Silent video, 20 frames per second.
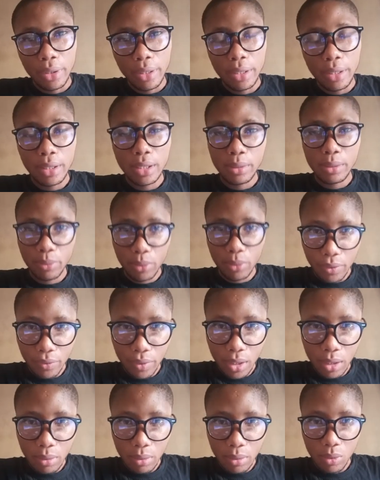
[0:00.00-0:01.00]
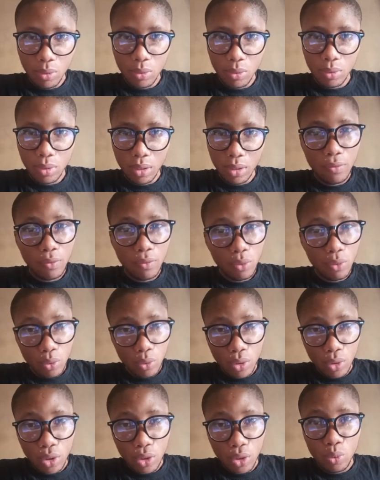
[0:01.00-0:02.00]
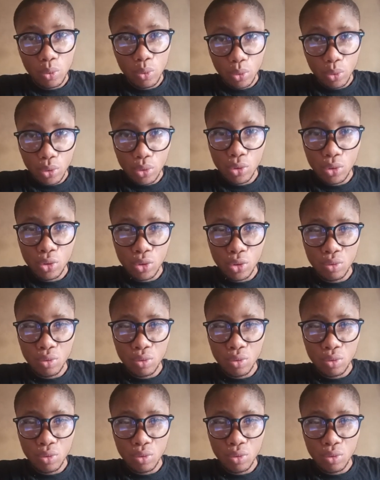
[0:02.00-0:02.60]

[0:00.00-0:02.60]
It is profitable if only you want